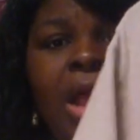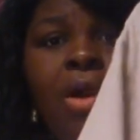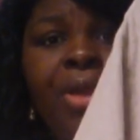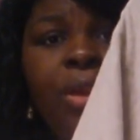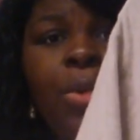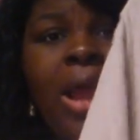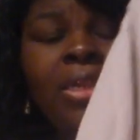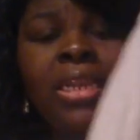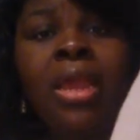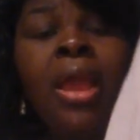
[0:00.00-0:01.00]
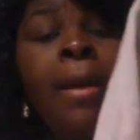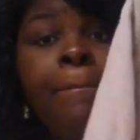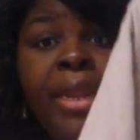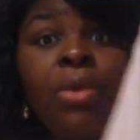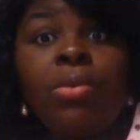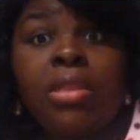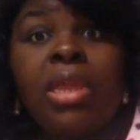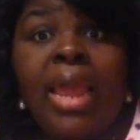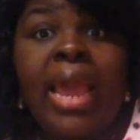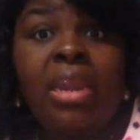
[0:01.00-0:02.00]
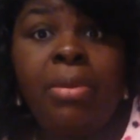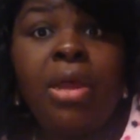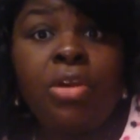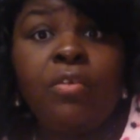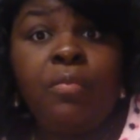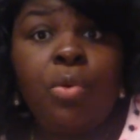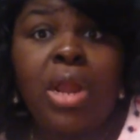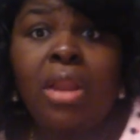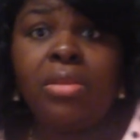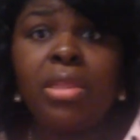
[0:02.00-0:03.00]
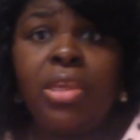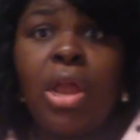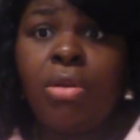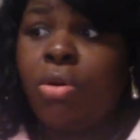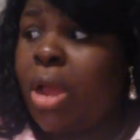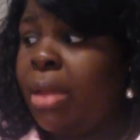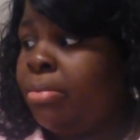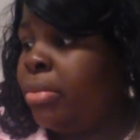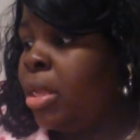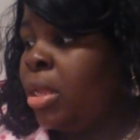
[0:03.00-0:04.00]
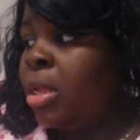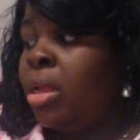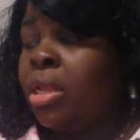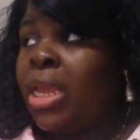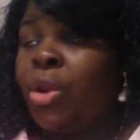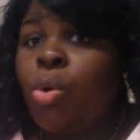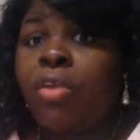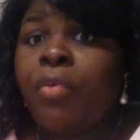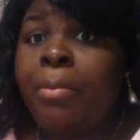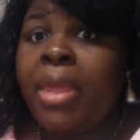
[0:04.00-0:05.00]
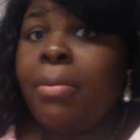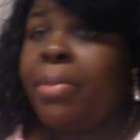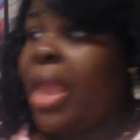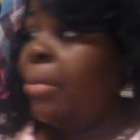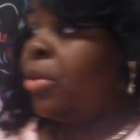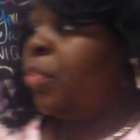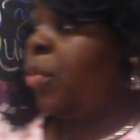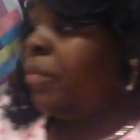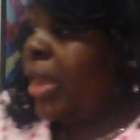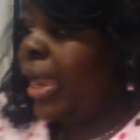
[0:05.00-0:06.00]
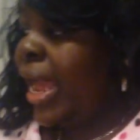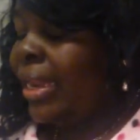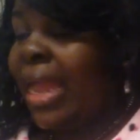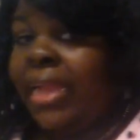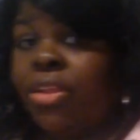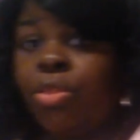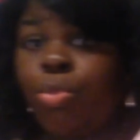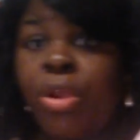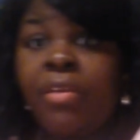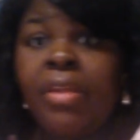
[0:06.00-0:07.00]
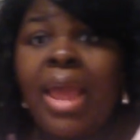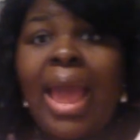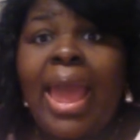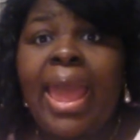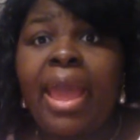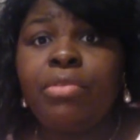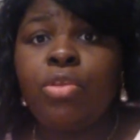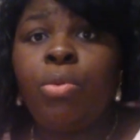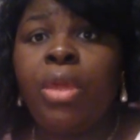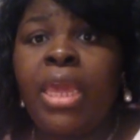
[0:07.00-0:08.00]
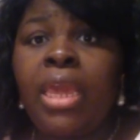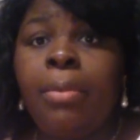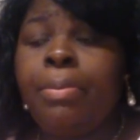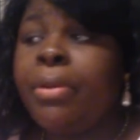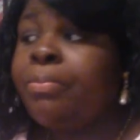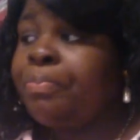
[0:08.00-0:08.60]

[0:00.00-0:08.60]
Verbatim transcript: I already washed it, but it was it had to be under four dollars because y'all know I'm. In order for me to be able to thrift like I like to thrift, I have to keep